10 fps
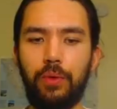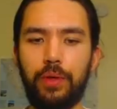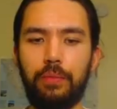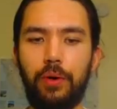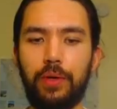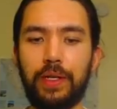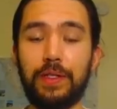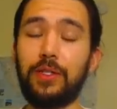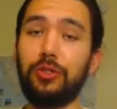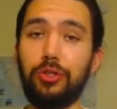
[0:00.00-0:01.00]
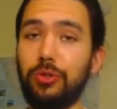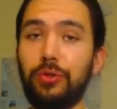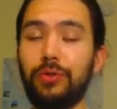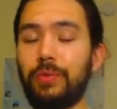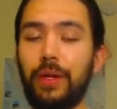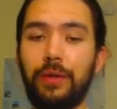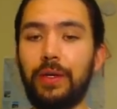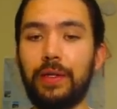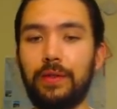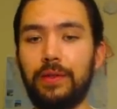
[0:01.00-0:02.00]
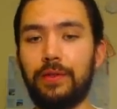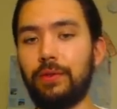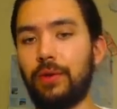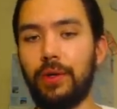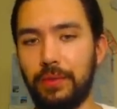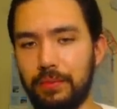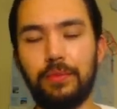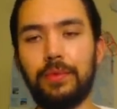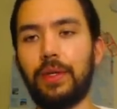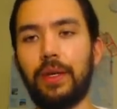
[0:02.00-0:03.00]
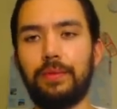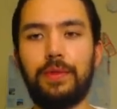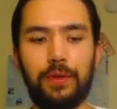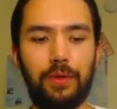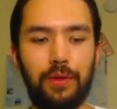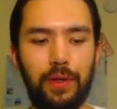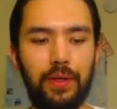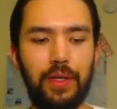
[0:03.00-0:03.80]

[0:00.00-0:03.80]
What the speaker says: the opponent gets to choose whether or not to destroy? Yeah, certainly.